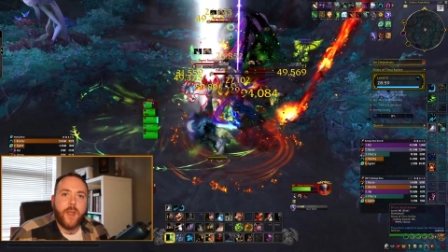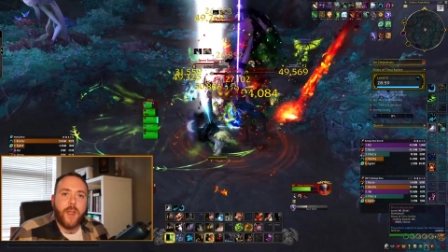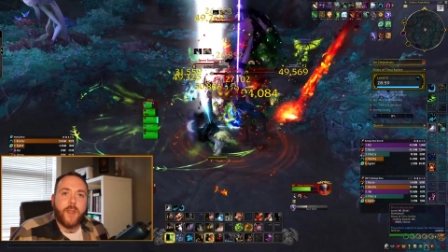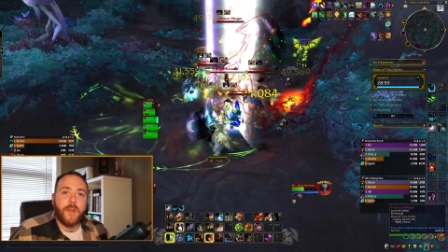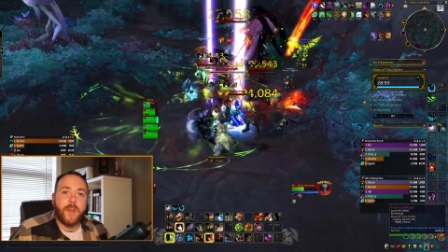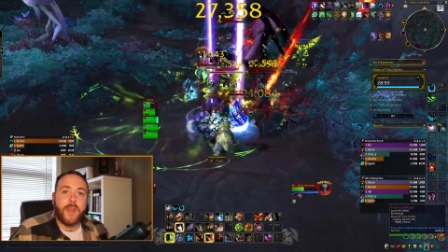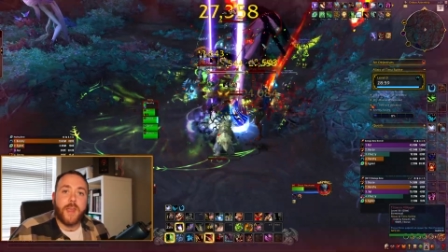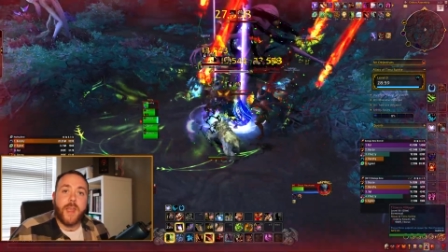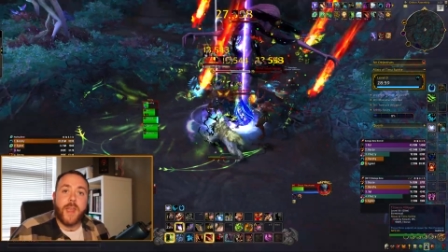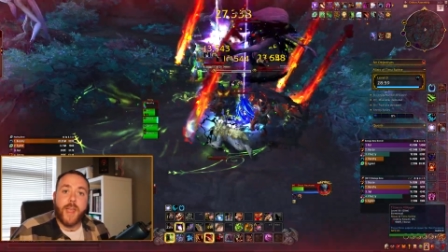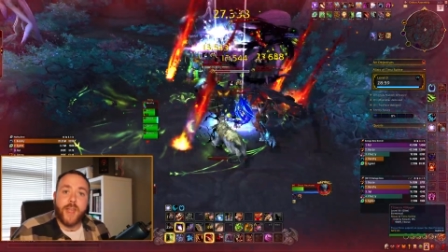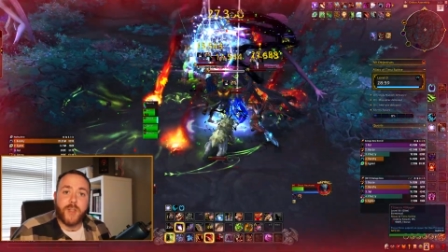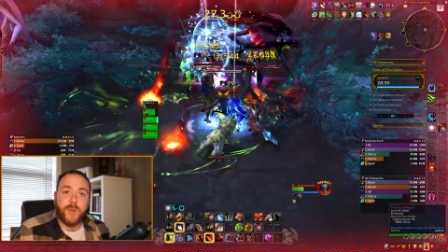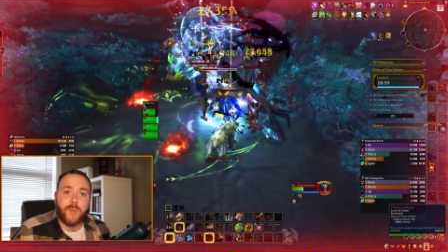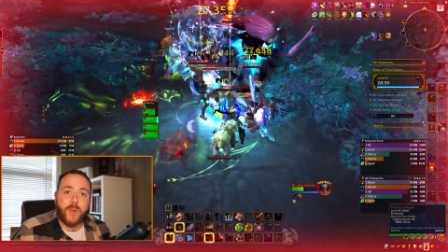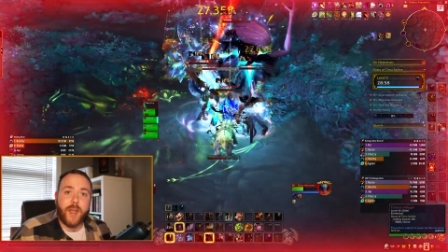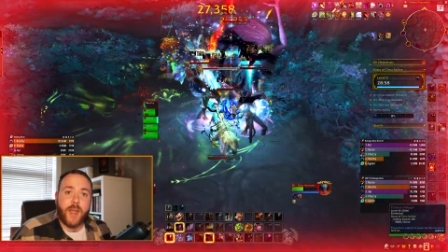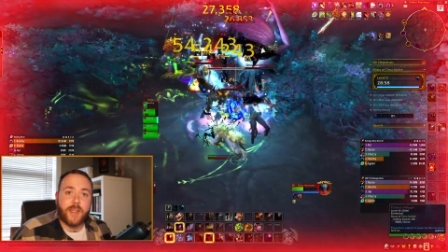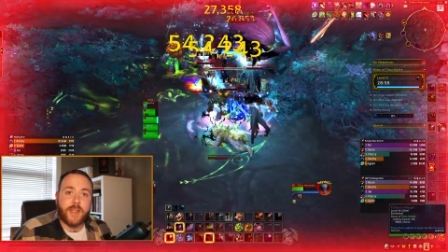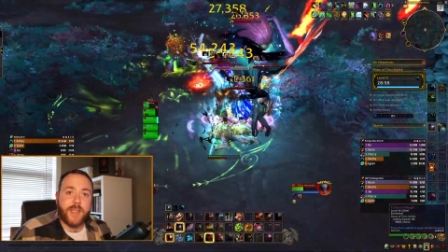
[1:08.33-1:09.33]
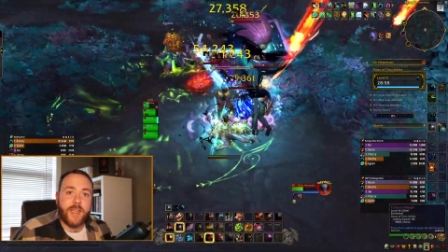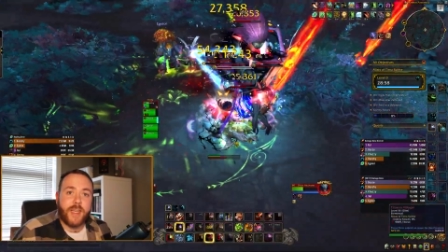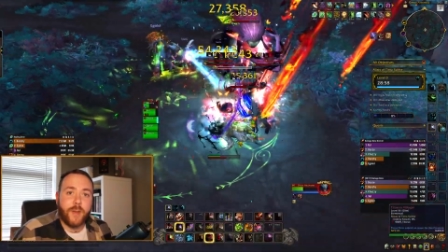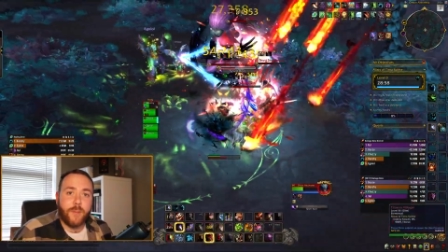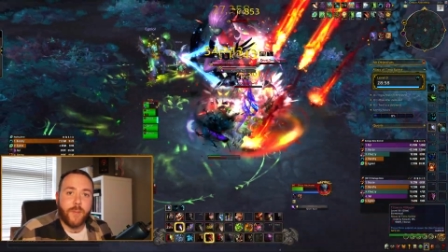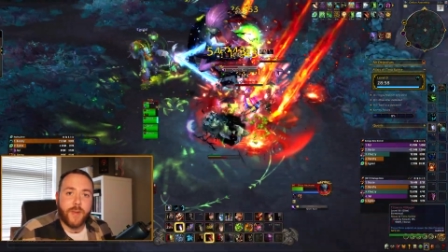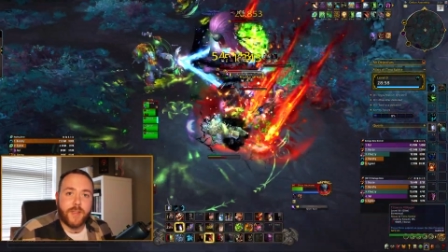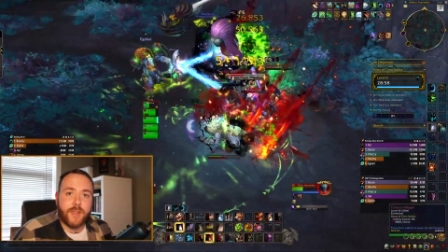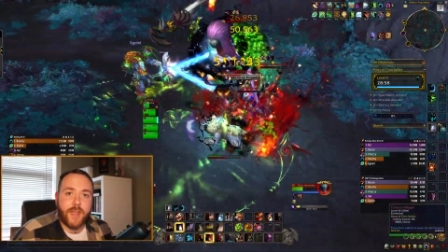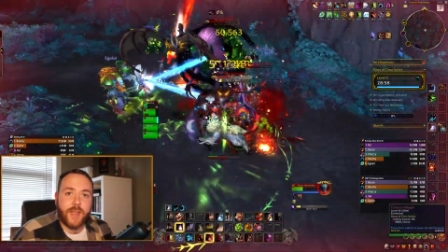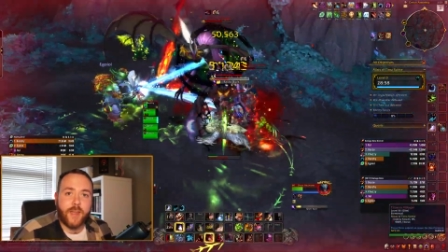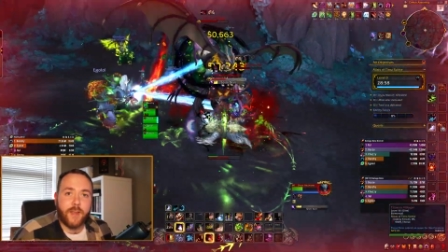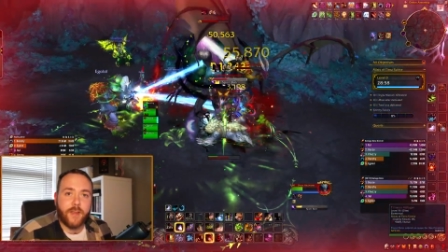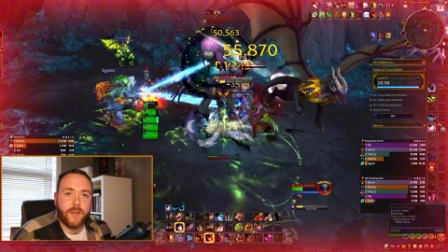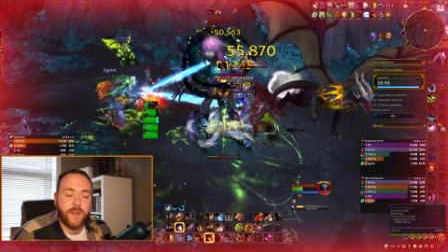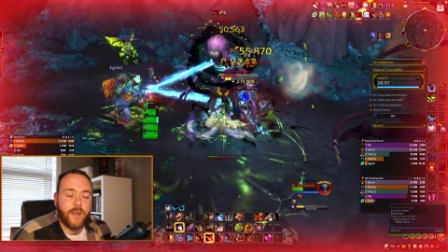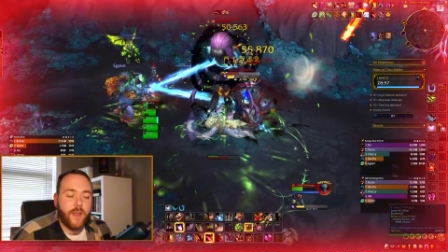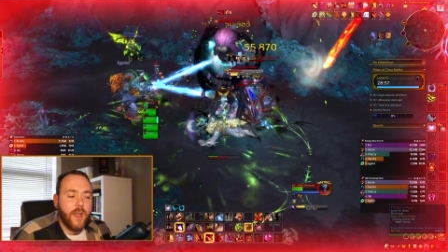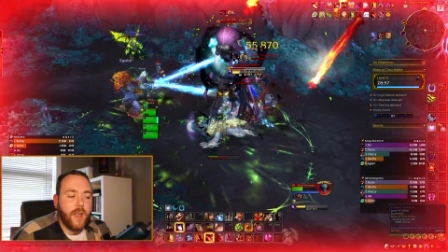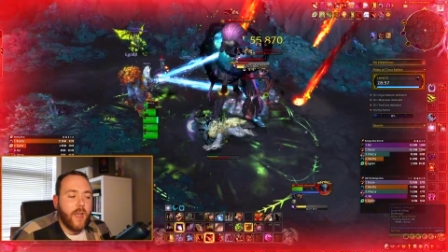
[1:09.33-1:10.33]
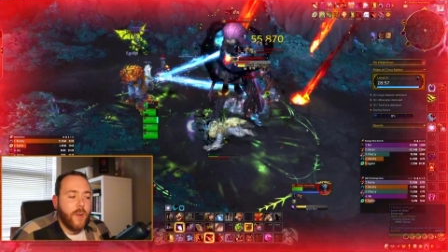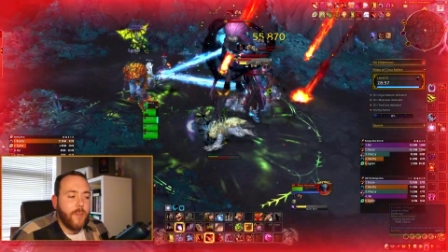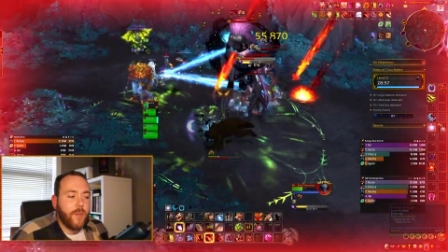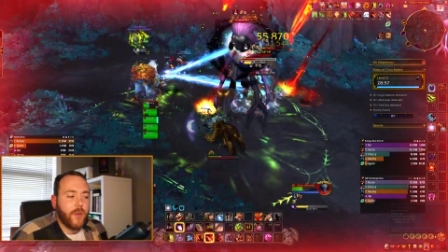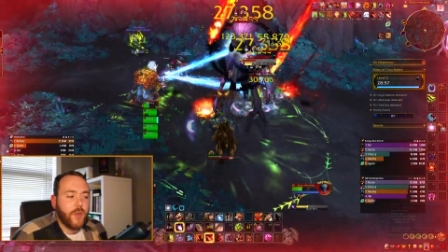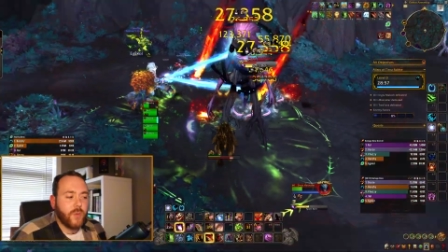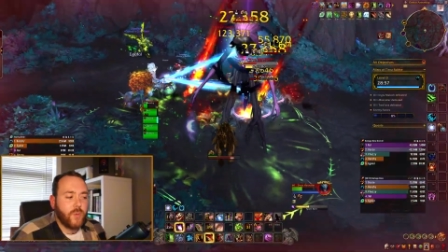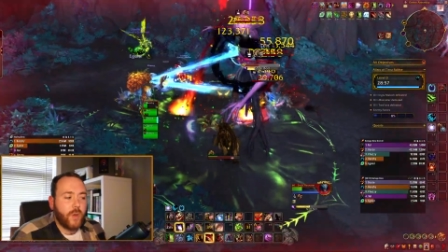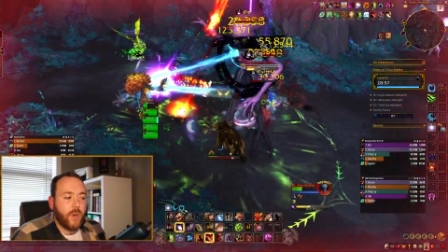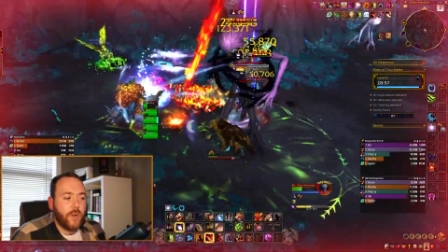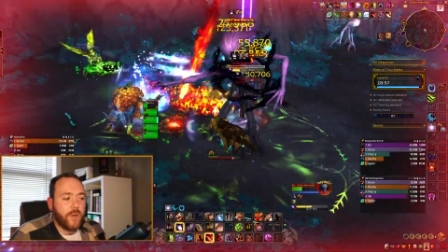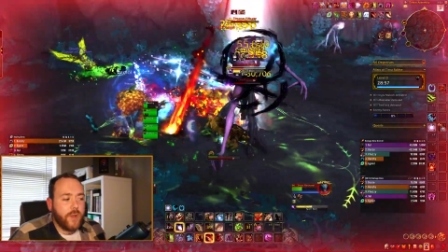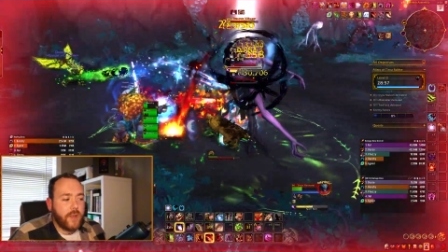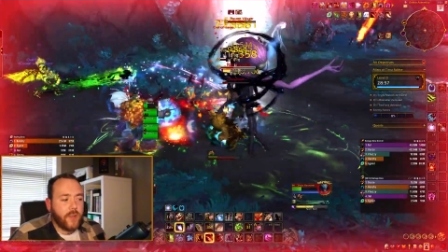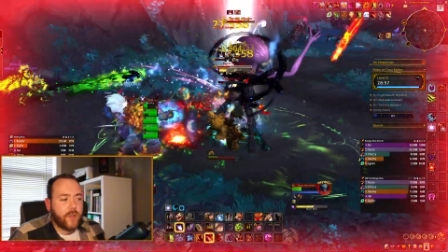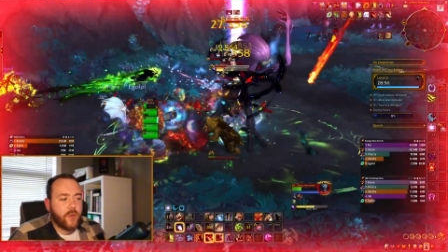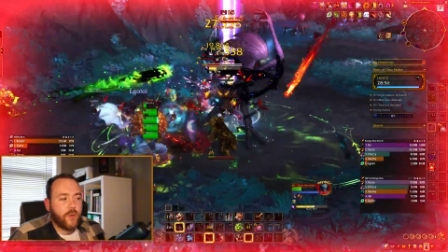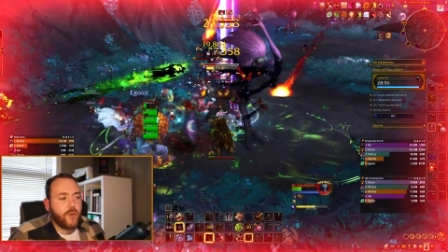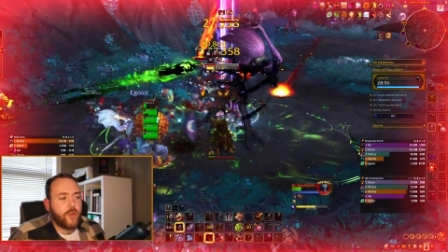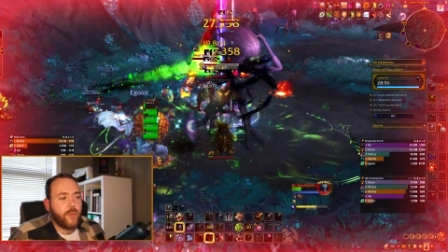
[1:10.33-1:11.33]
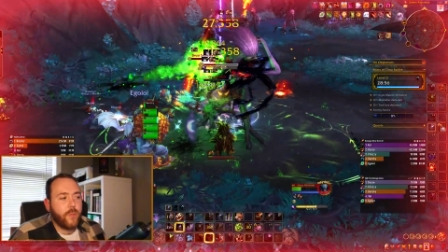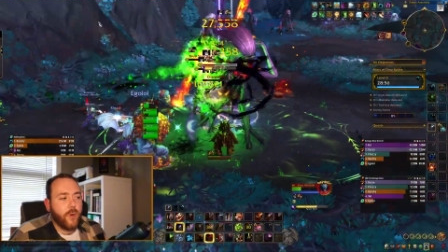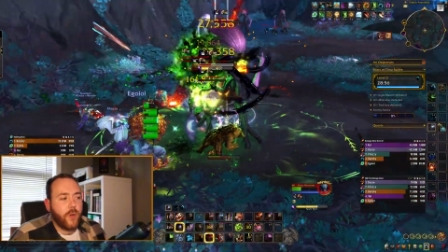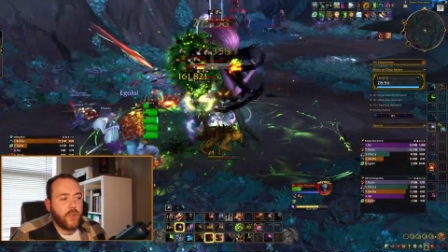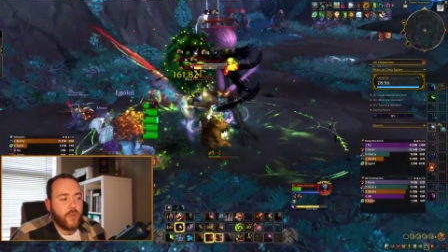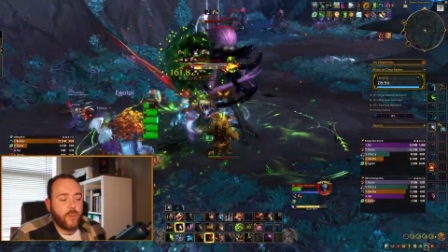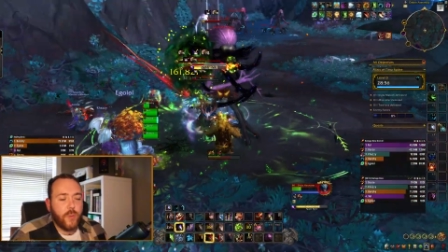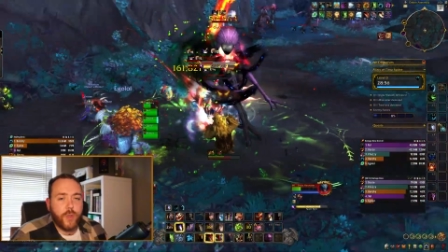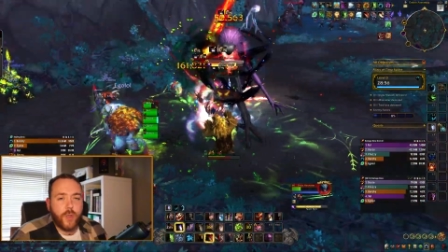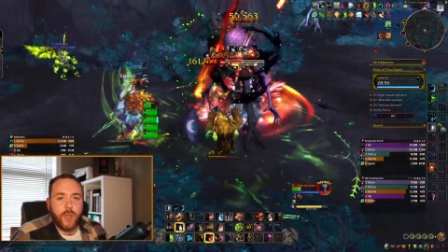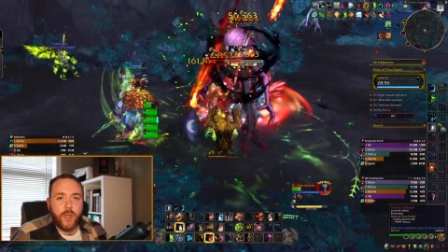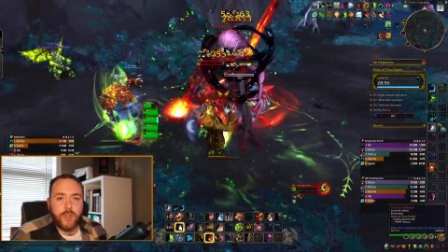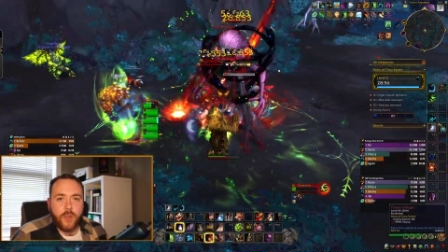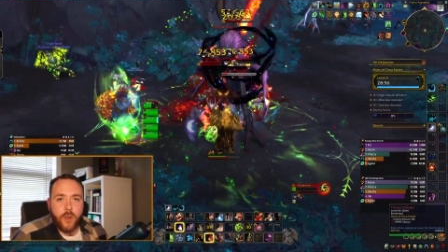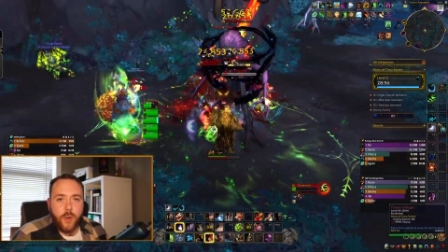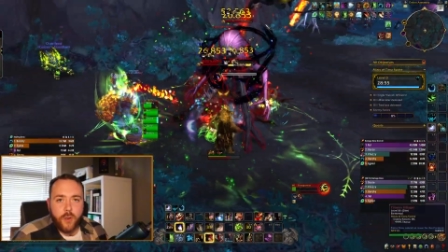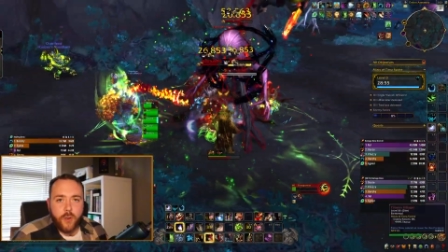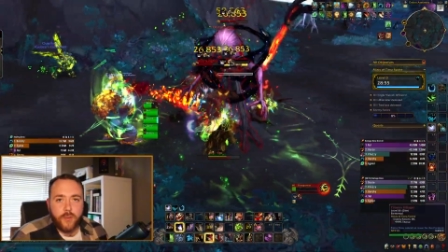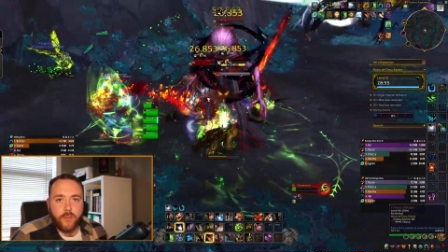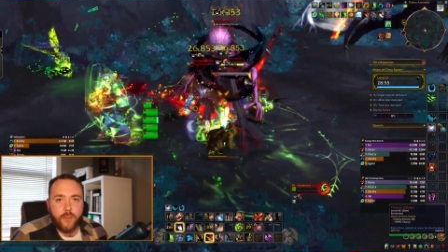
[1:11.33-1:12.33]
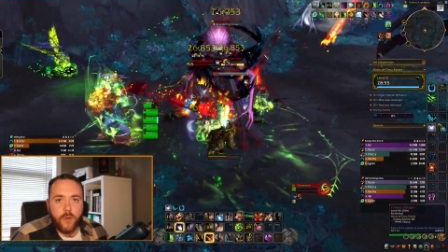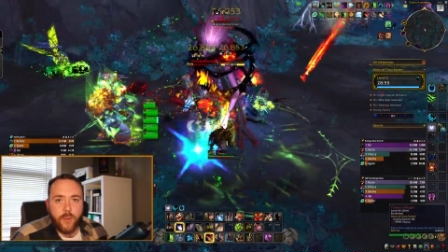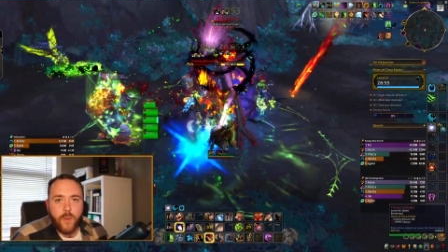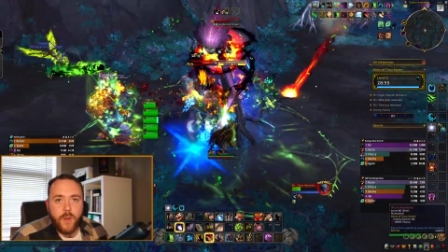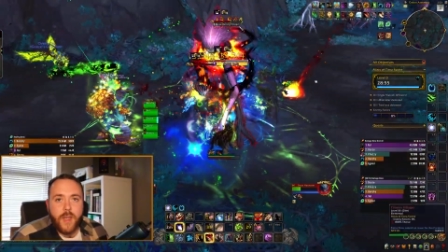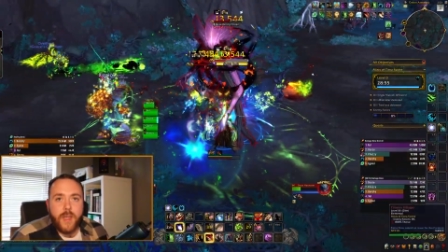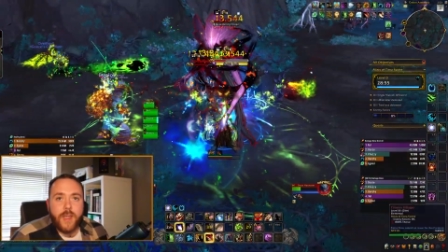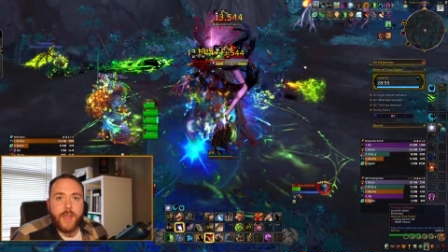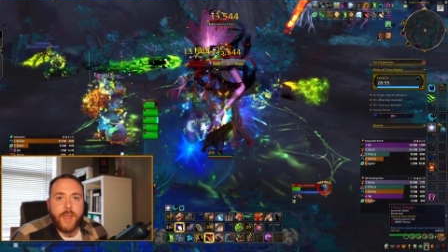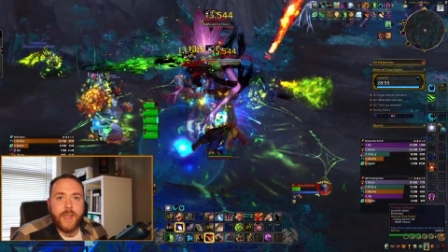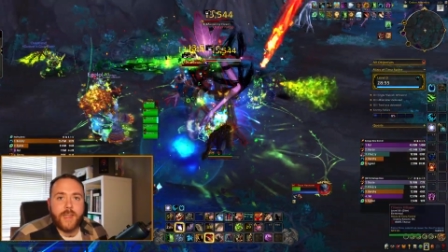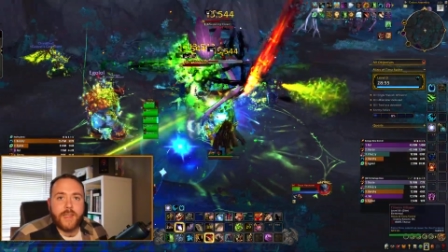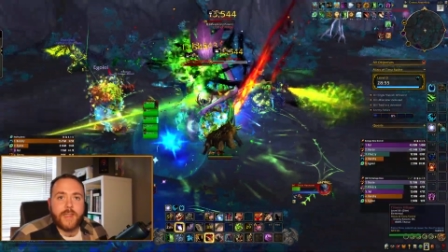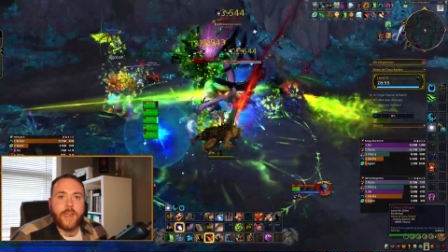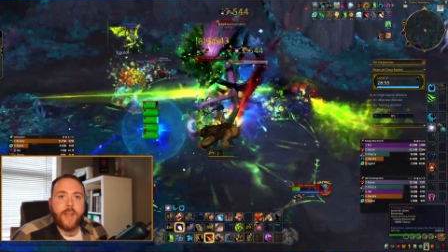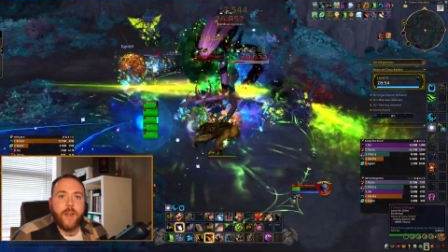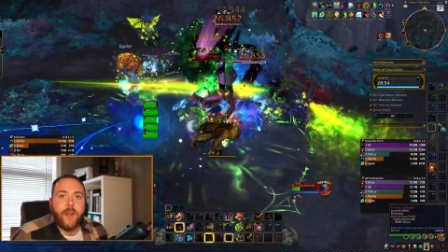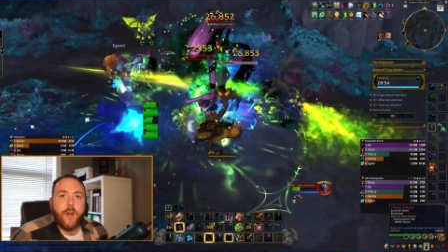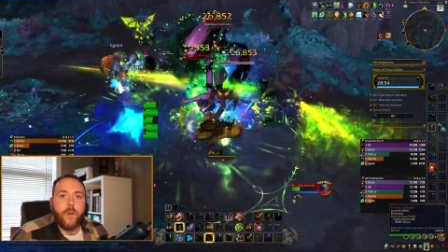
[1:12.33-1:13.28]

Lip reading: the HPS healing per second, because one of the discussion points we're going to talk through is